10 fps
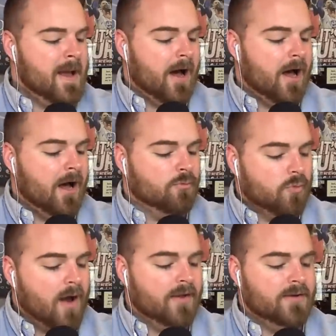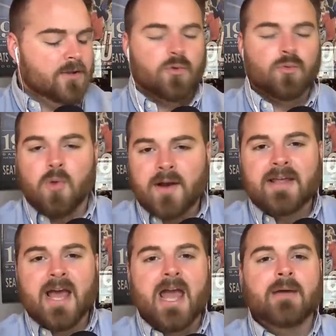The run
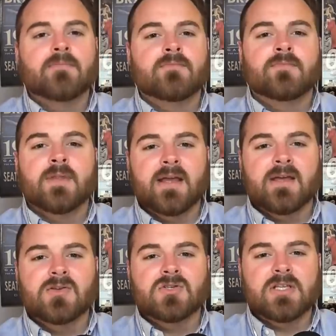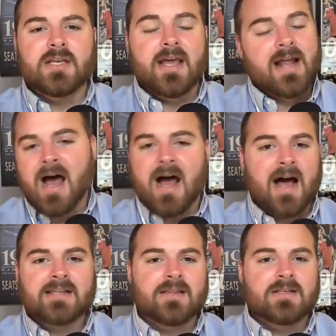game is the, and
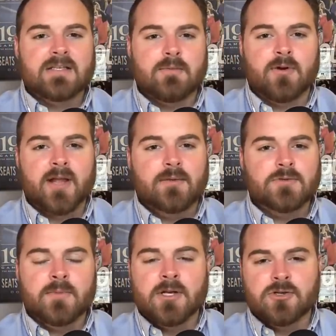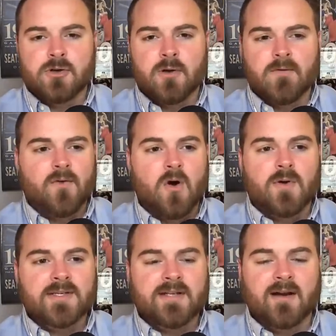I said this in the pregame 2-minute drill over at
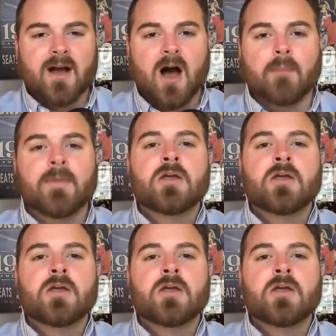VolQuest.com,